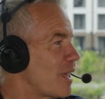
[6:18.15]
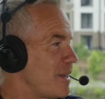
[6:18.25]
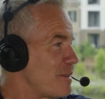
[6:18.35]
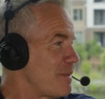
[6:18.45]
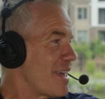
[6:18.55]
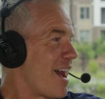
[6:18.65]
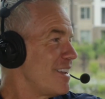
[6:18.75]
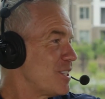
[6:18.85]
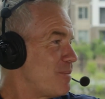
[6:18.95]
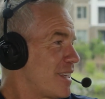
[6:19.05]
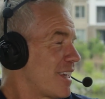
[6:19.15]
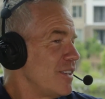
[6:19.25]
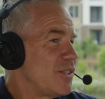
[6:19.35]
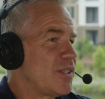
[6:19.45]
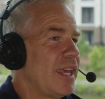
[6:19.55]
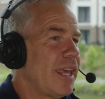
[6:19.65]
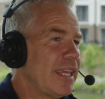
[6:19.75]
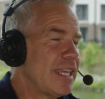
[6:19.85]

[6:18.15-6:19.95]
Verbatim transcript: Amy, to be honest, because uh,